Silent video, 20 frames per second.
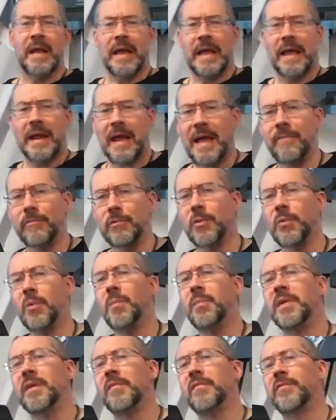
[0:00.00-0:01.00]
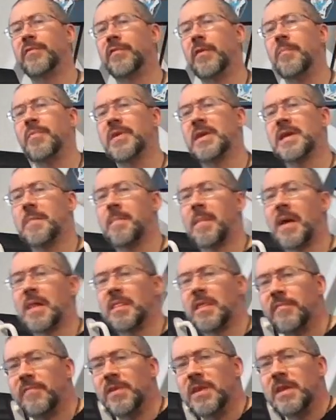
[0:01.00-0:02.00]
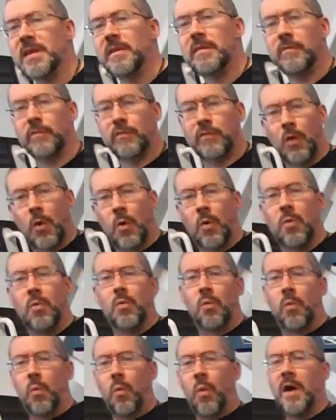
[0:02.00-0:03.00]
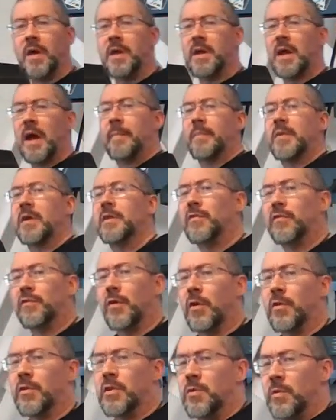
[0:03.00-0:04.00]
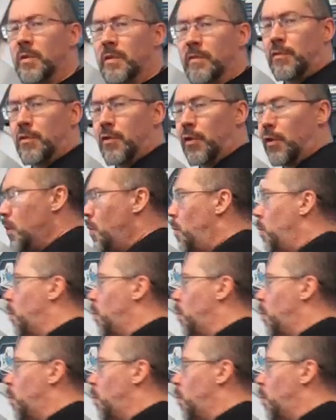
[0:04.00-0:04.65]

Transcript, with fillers: And I have a little bit of something in my left knee. So what I'm gonna show you is you're gonna